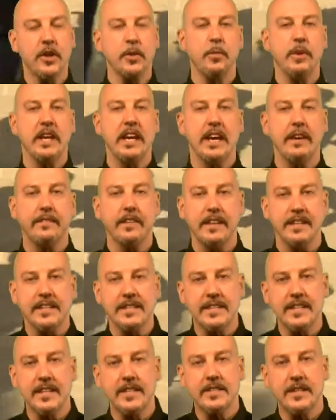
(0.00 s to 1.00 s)
that we have
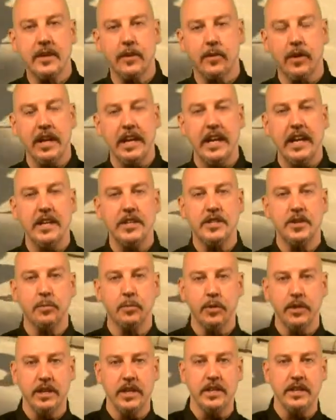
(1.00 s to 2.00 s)
consistent gradation
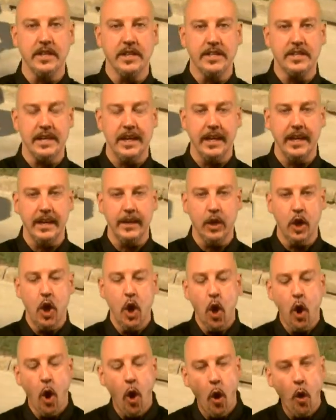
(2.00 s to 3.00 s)
within the sand.
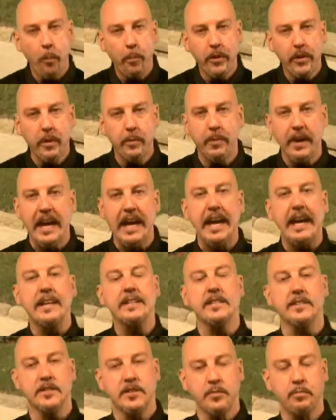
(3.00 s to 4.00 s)
Open the
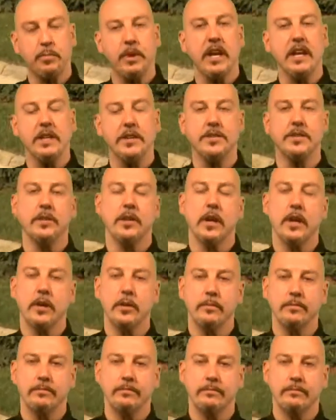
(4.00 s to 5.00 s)
bags and spread as you go.
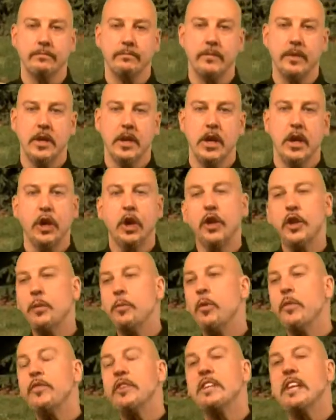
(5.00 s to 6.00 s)
Could you
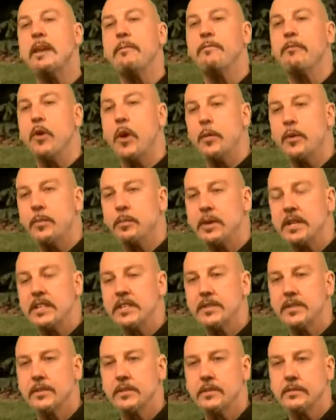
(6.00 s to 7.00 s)
move the tape forward,
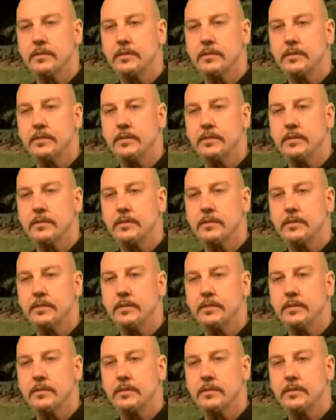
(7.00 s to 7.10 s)
please?